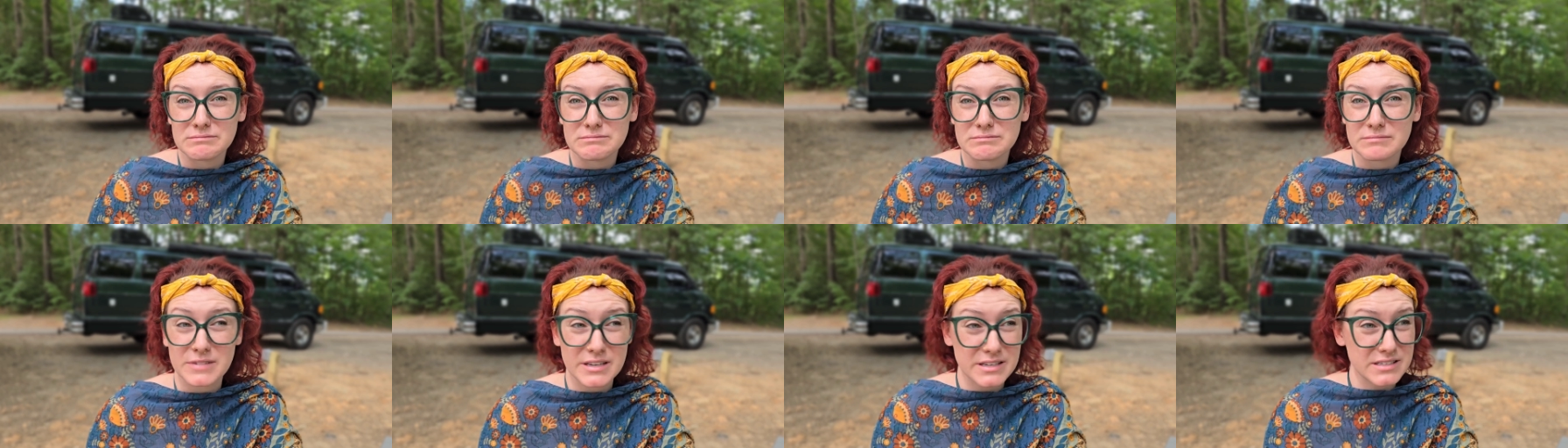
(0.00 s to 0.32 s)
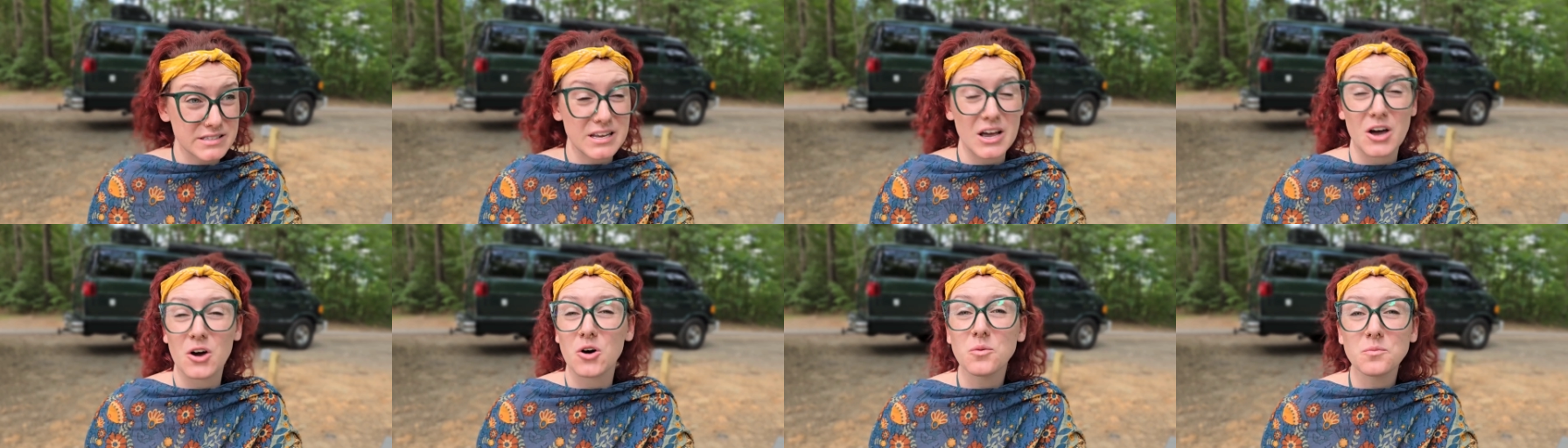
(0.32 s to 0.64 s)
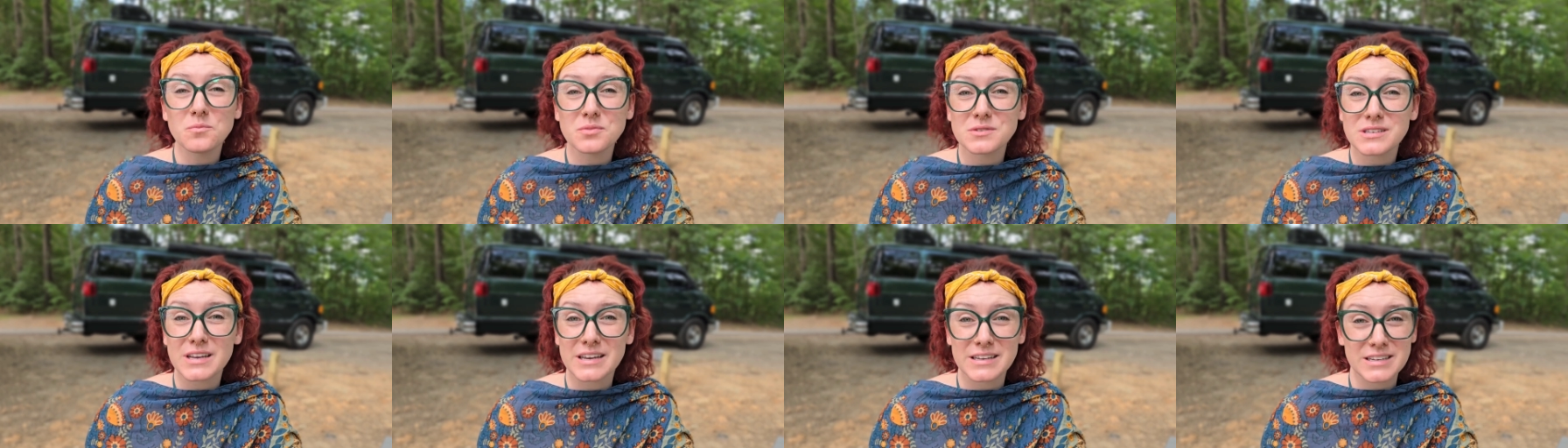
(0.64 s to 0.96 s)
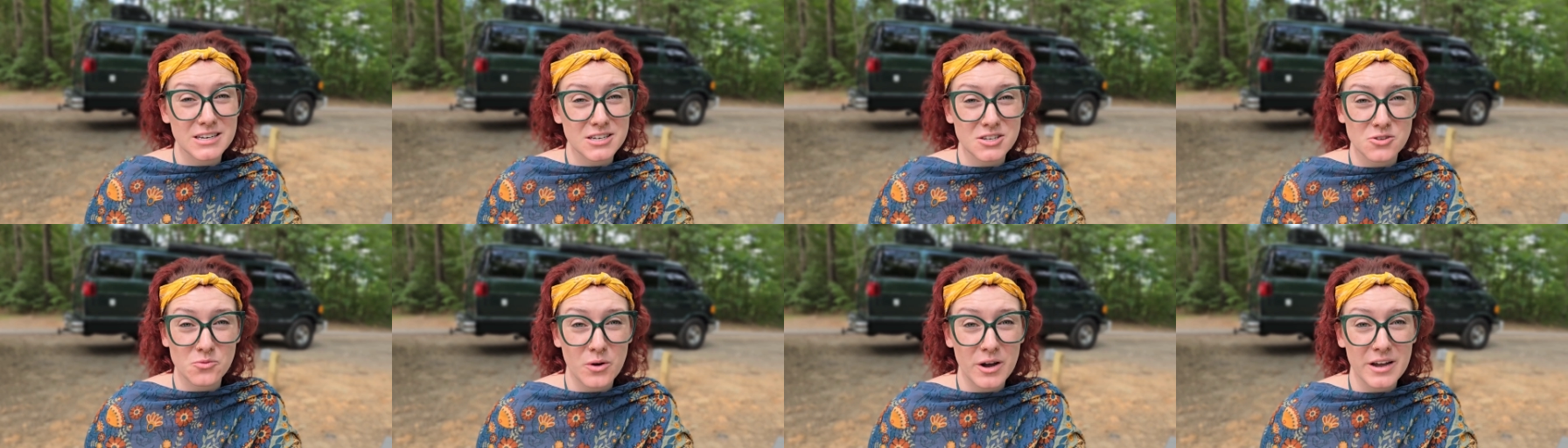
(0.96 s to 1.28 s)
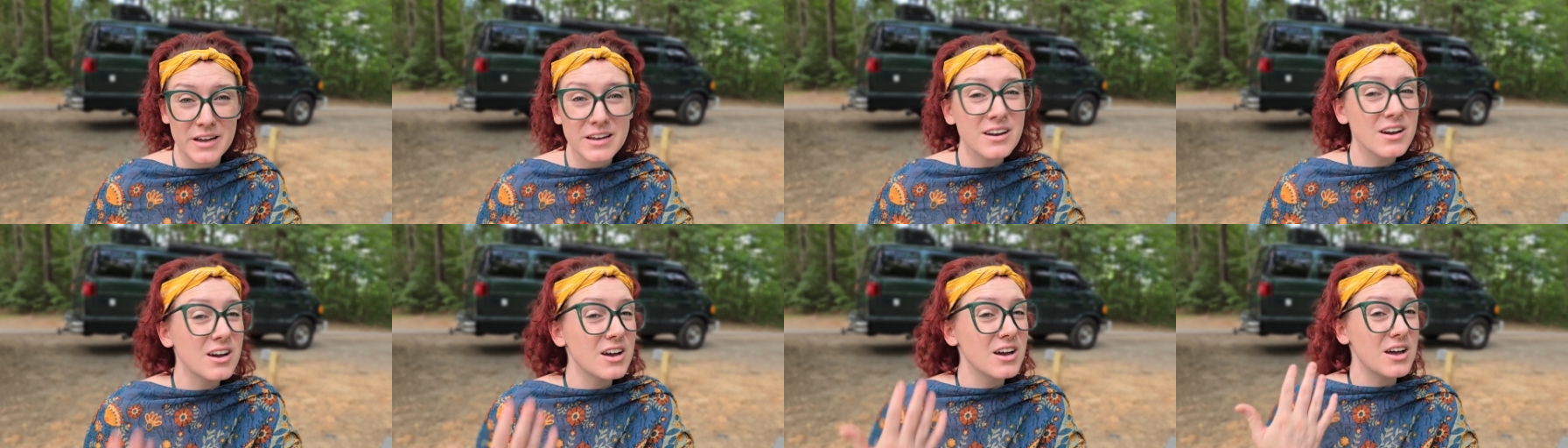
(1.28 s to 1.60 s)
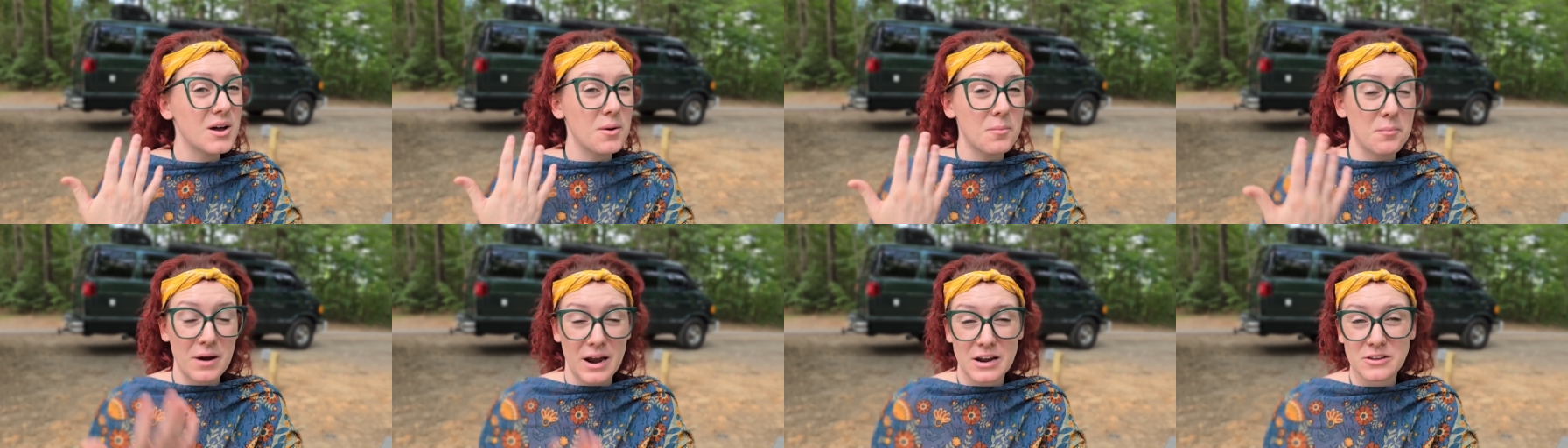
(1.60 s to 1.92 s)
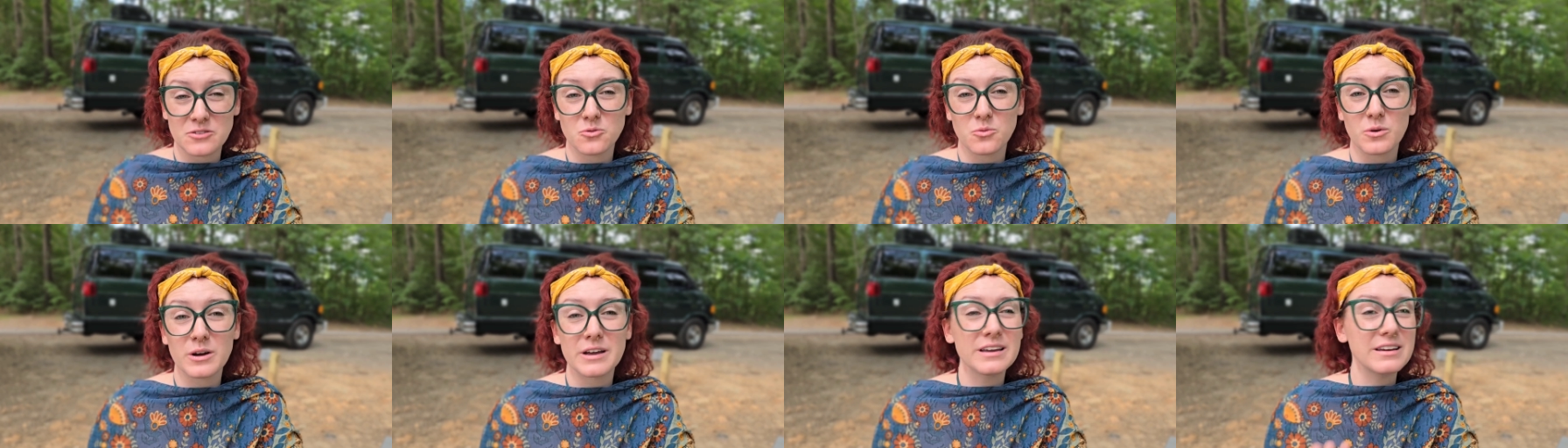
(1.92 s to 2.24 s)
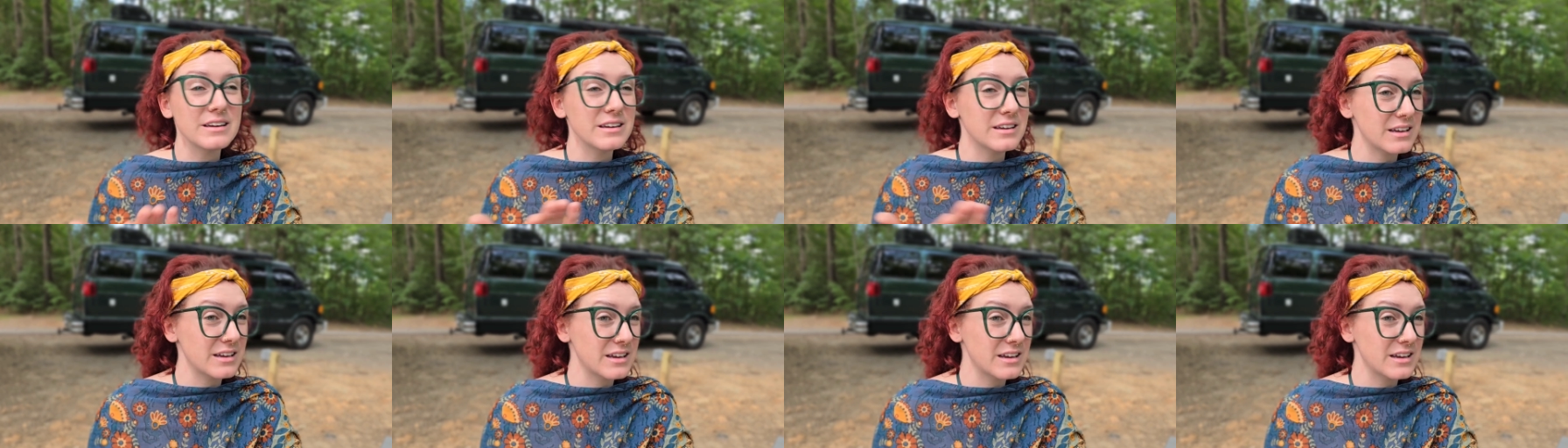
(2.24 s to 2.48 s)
this helps in any way. By the way,